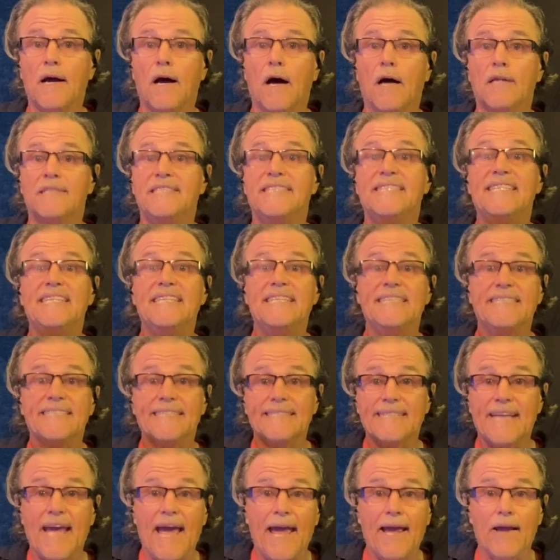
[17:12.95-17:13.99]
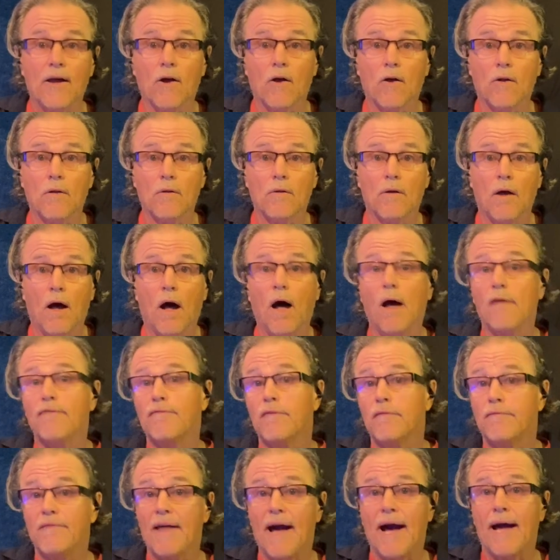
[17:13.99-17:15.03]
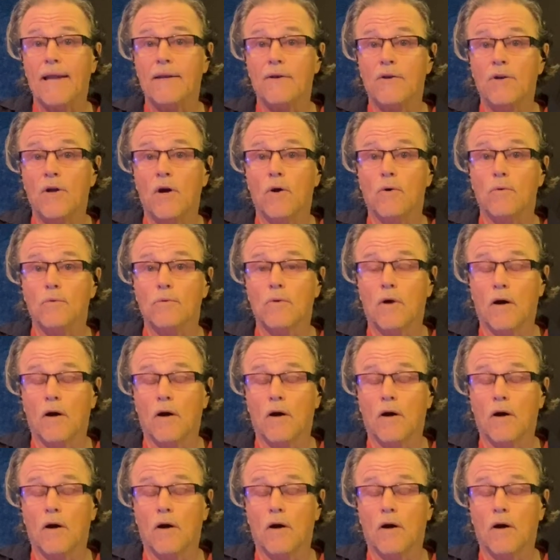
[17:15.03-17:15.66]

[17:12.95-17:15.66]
a D scale off of that note,